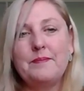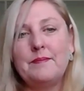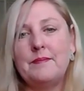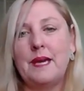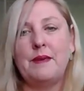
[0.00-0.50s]

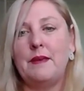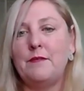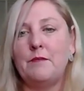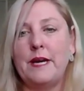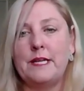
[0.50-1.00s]
Maybe
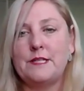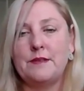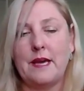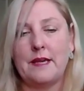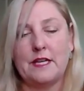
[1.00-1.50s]
even wait till
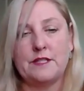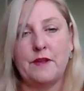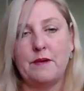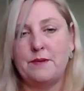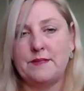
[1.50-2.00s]
that cash
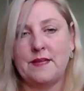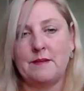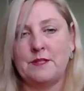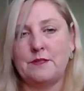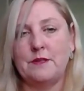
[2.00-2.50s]
flow boost
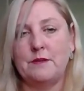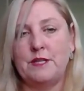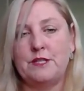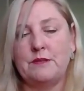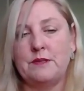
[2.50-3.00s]
comes through,
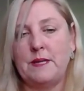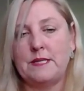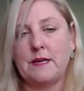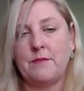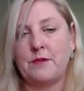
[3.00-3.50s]
which it was meant
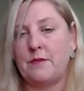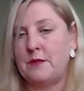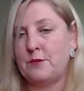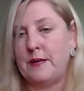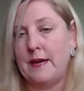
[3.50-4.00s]
to come through on the
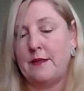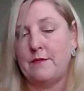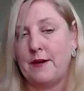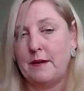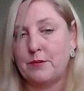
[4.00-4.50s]
28th
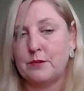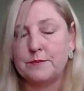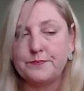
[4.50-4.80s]
of April.